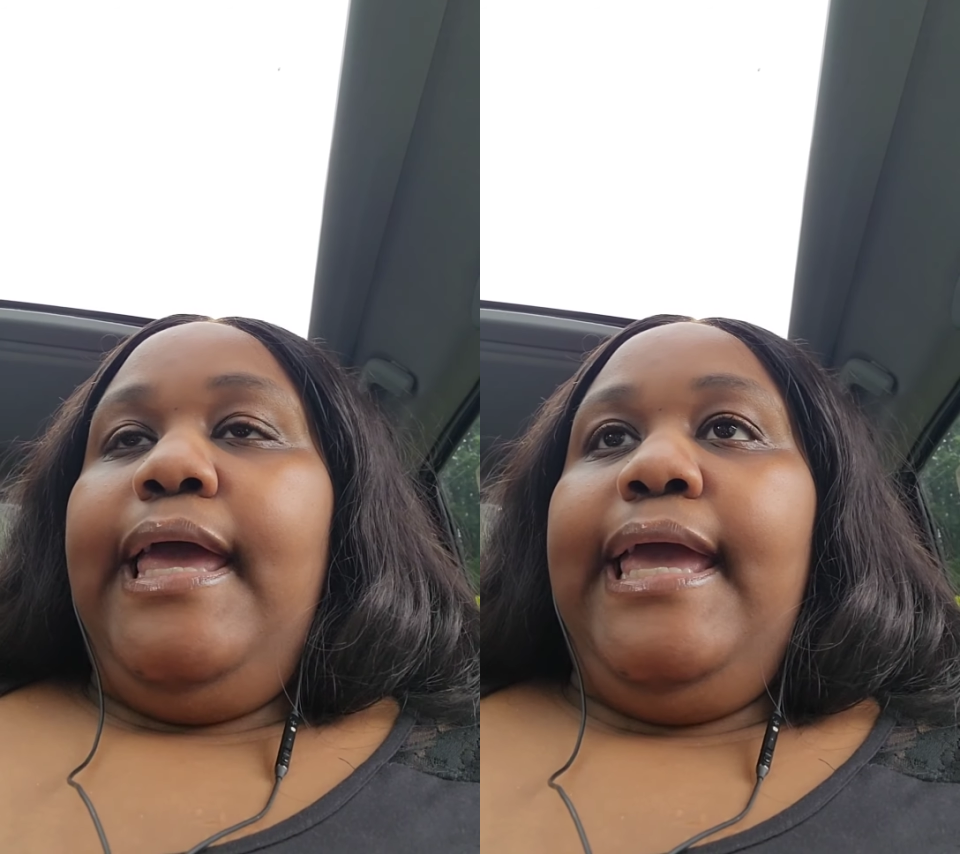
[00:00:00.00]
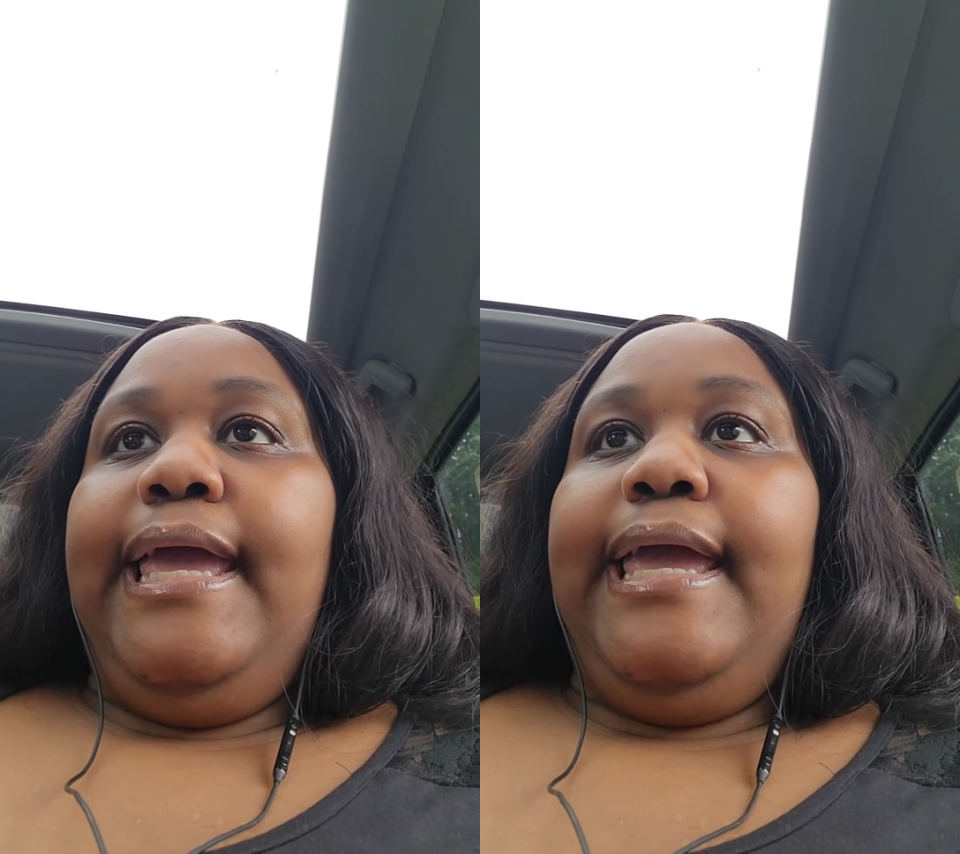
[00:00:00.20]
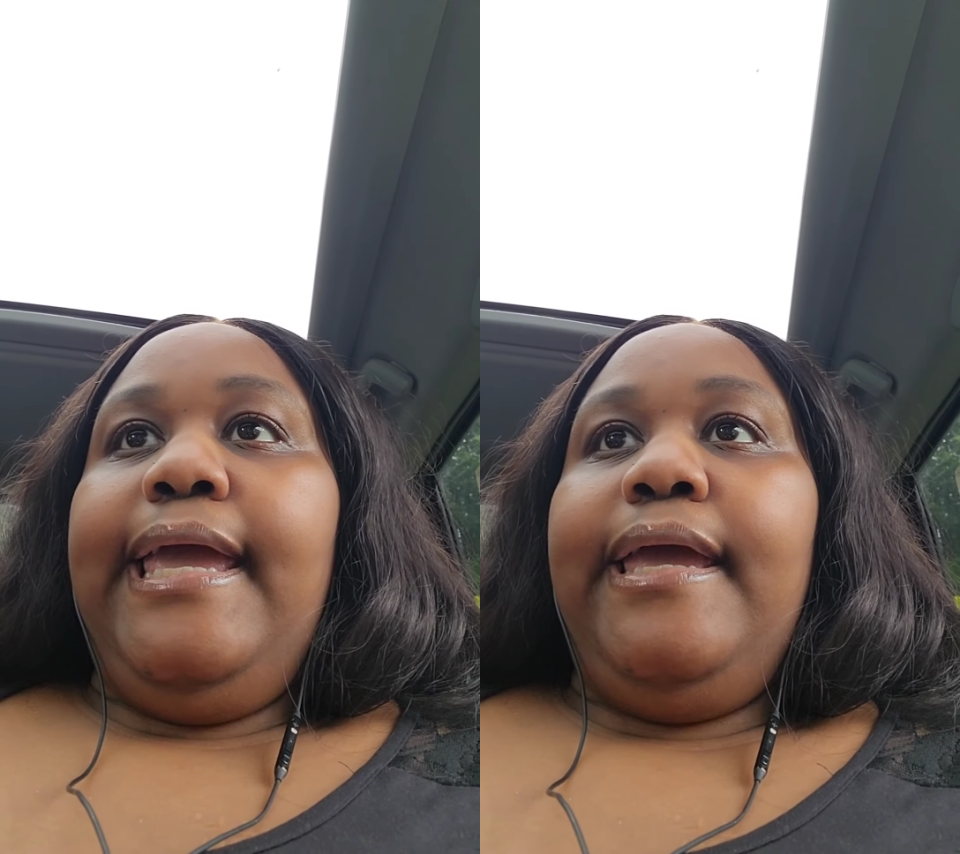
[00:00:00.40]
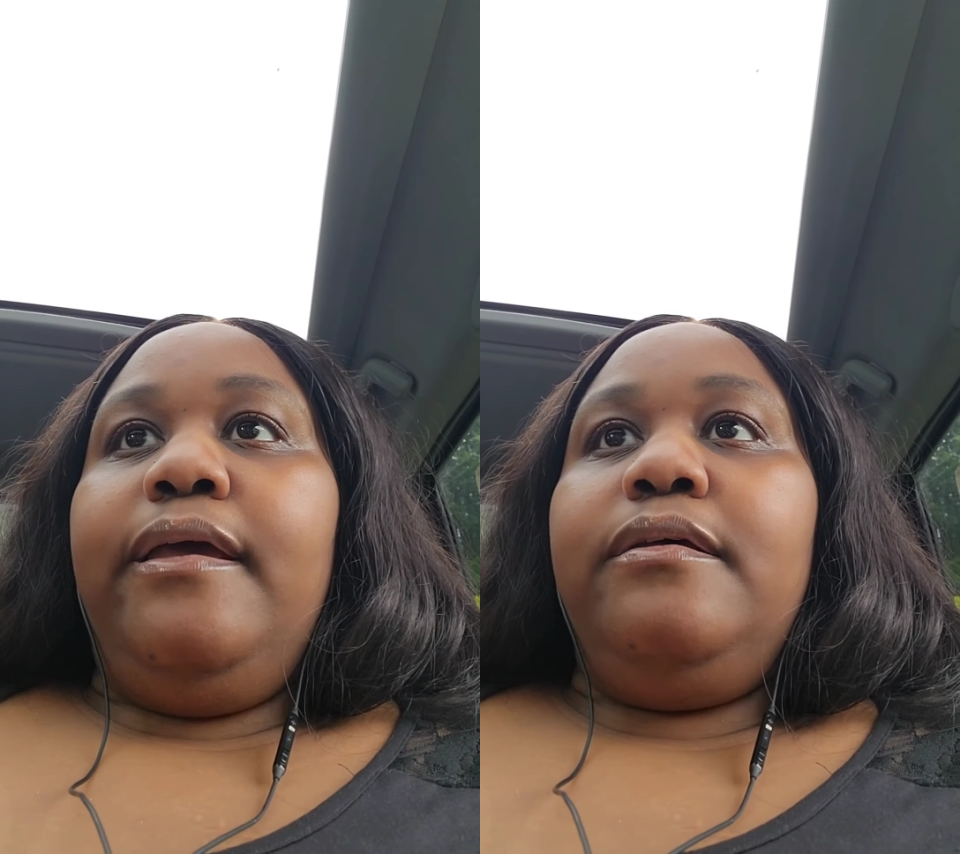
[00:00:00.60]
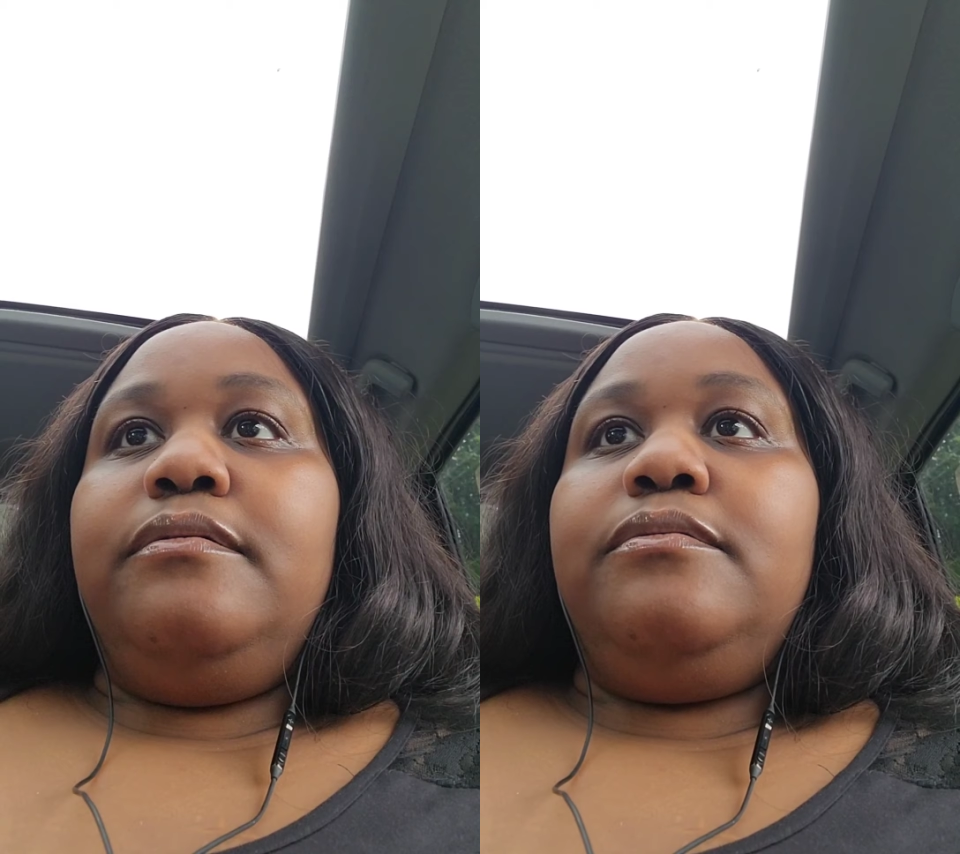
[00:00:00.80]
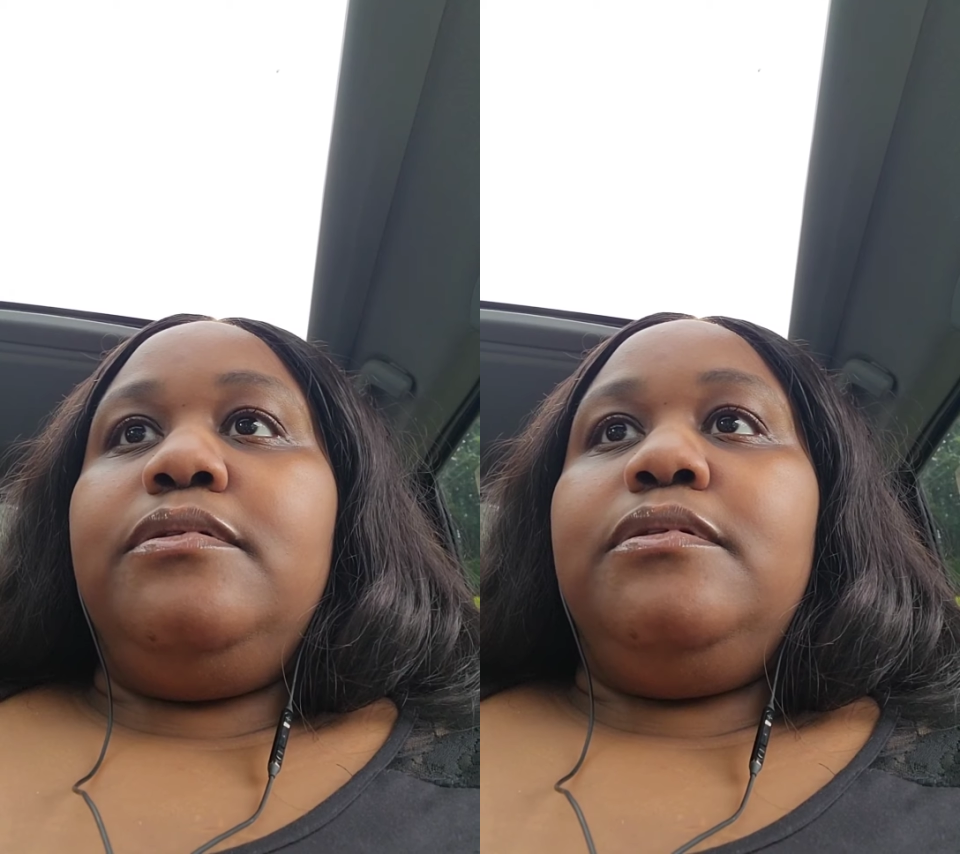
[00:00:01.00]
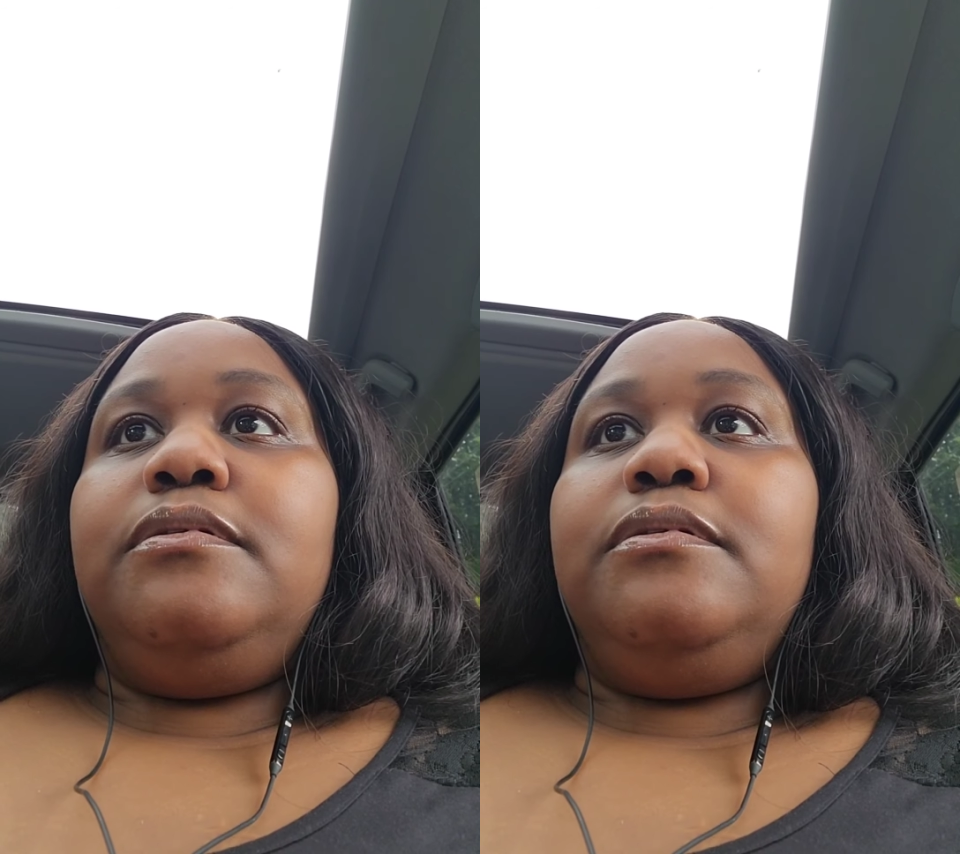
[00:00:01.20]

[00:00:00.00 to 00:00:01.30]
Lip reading: and